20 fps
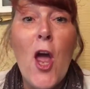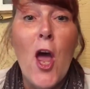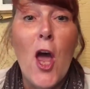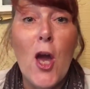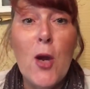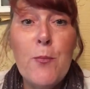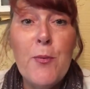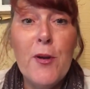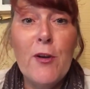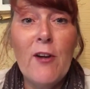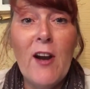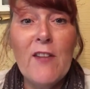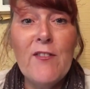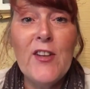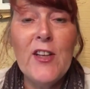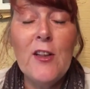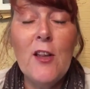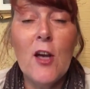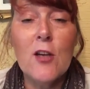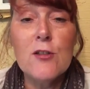Hope you're
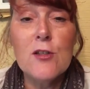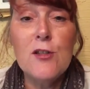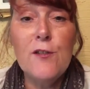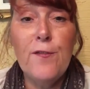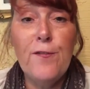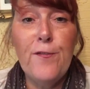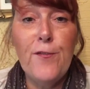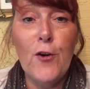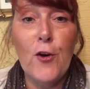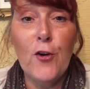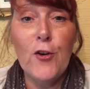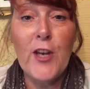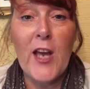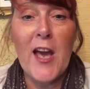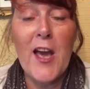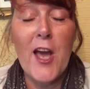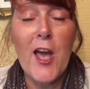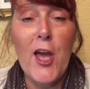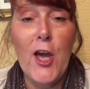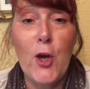having lots of fun
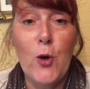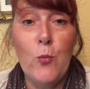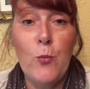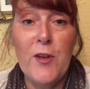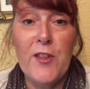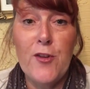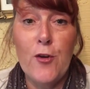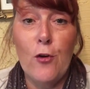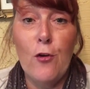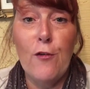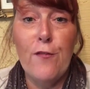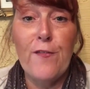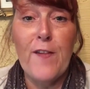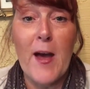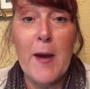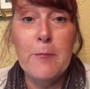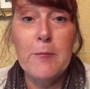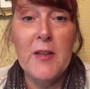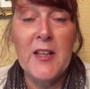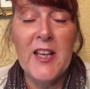at home with your
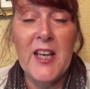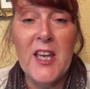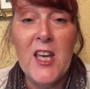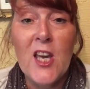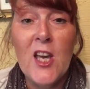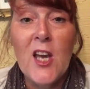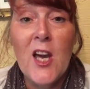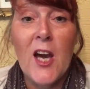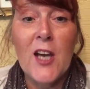family